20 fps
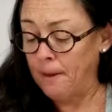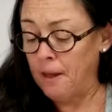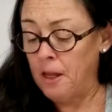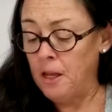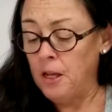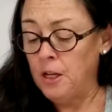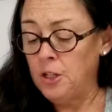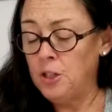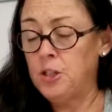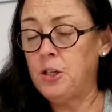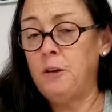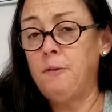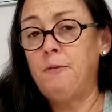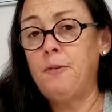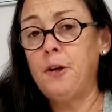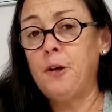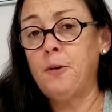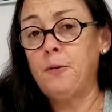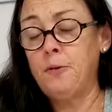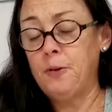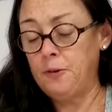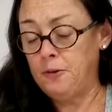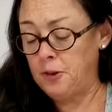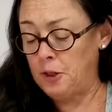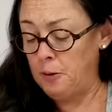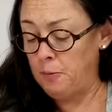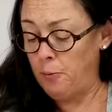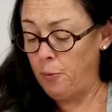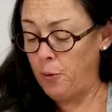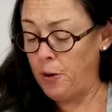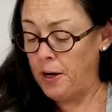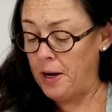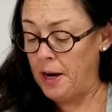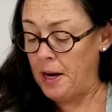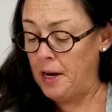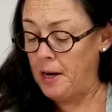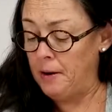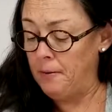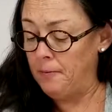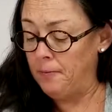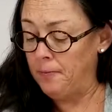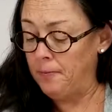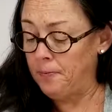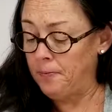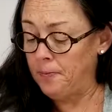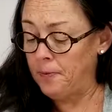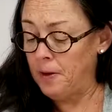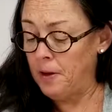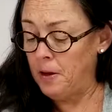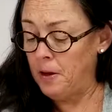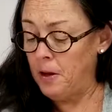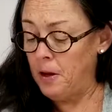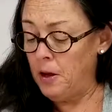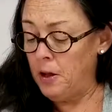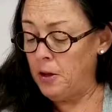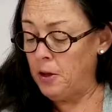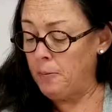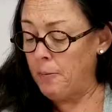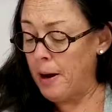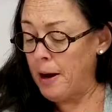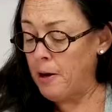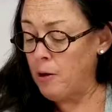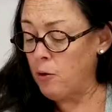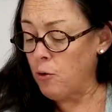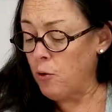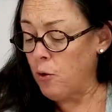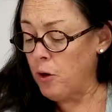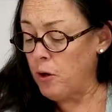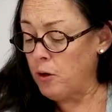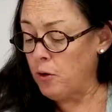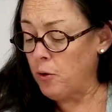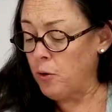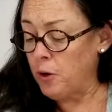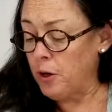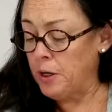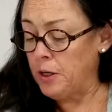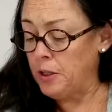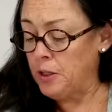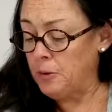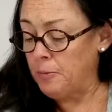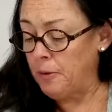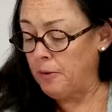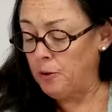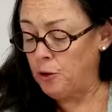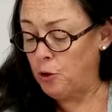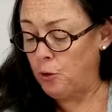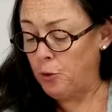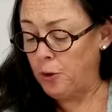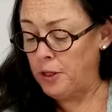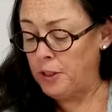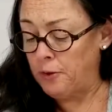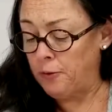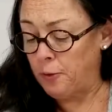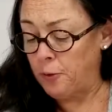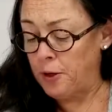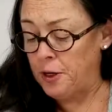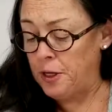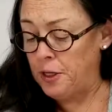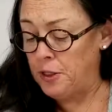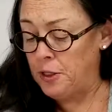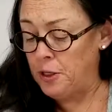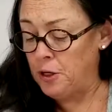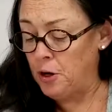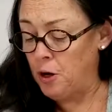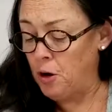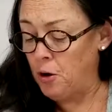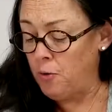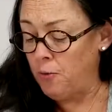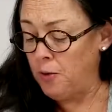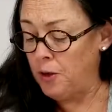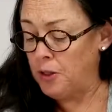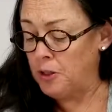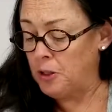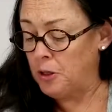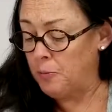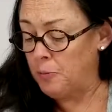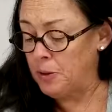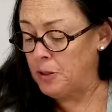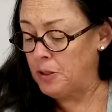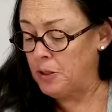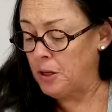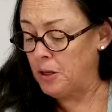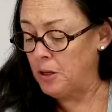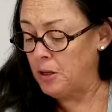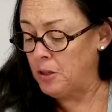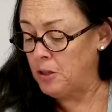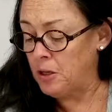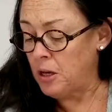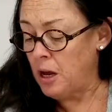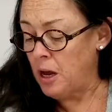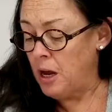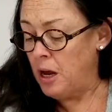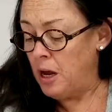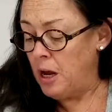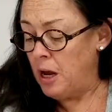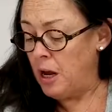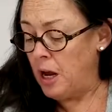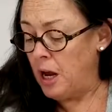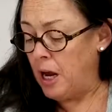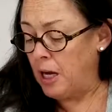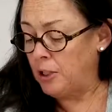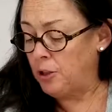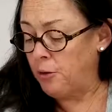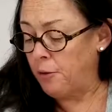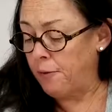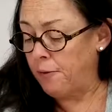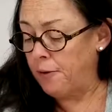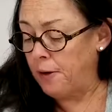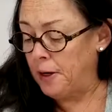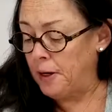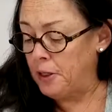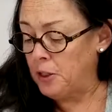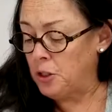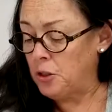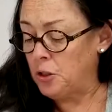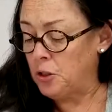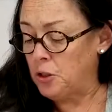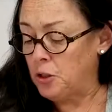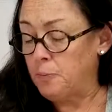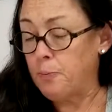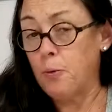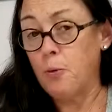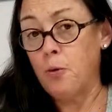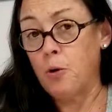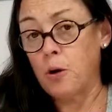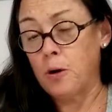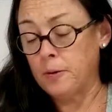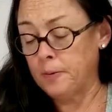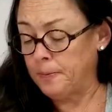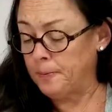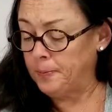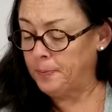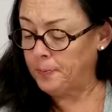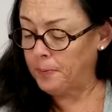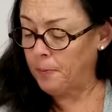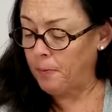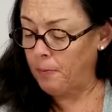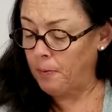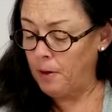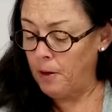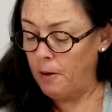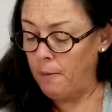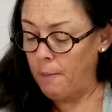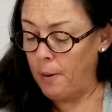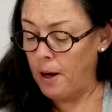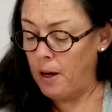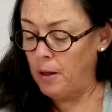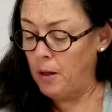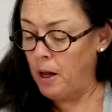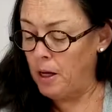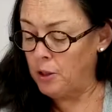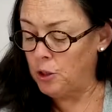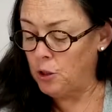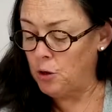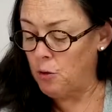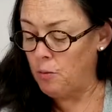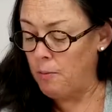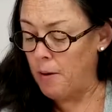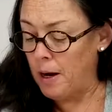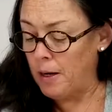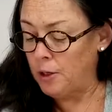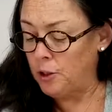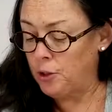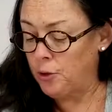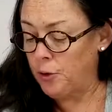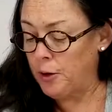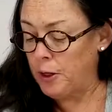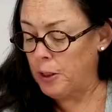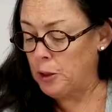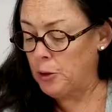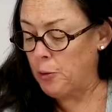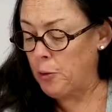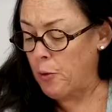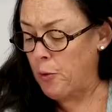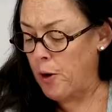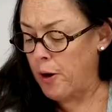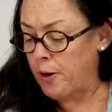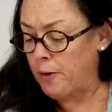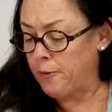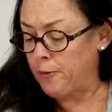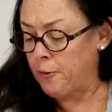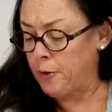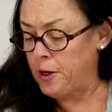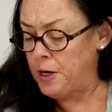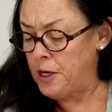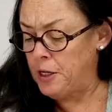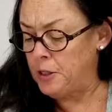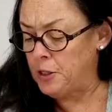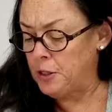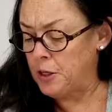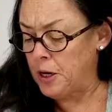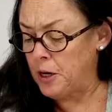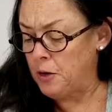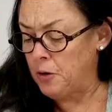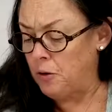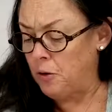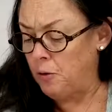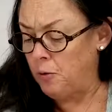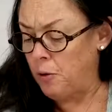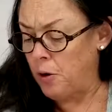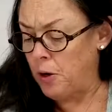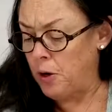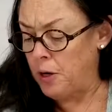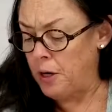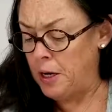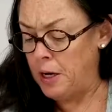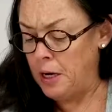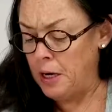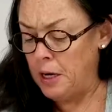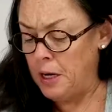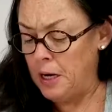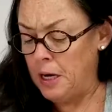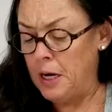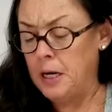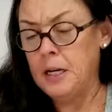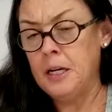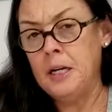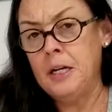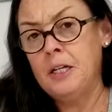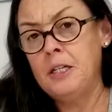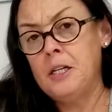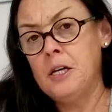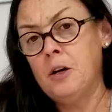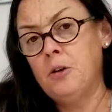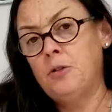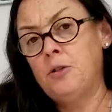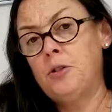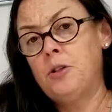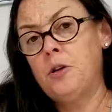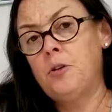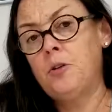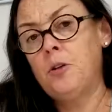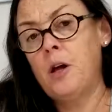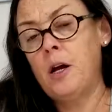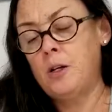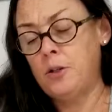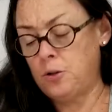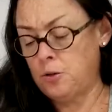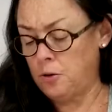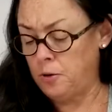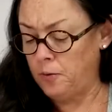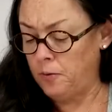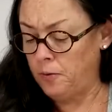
See Figure 15.8. The microorganism of choice for ETO is the Bacillus atrophaeus spore. Biological monitoring is required for each cycle run in an ETO sterilizer.